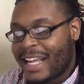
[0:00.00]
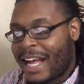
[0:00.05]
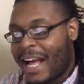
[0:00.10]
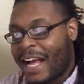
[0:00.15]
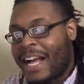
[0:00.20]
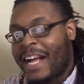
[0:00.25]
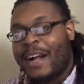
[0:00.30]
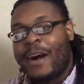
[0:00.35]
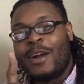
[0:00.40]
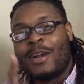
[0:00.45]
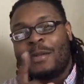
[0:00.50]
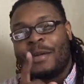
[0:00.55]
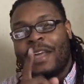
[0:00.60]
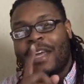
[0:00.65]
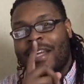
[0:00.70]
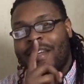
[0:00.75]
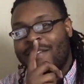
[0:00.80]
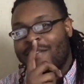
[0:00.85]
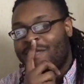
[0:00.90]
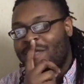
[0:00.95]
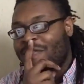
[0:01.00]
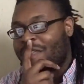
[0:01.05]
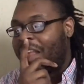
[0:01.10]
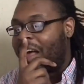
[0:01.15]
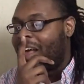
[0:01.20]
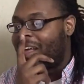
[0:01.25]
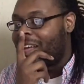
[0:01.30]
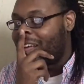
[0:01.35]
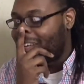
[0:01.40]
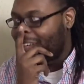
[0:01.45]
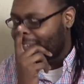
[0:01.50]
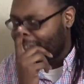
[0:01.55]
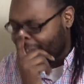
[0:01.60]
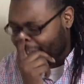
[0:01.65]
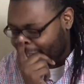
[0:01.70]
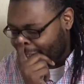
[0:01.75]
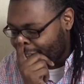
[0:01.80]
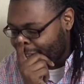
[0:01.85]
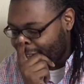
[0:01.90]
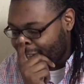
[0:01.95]
I got caught up again.
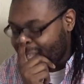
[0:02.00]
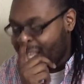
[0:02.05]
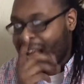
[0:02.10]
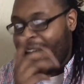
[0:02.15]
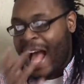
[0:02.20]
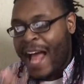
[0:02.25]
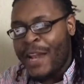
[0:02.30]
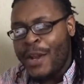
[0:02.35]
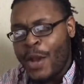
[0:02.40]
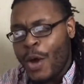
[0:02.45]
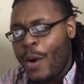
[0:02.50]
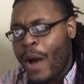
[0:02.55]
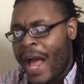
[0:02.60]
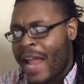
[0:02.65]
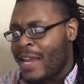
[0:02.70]
I know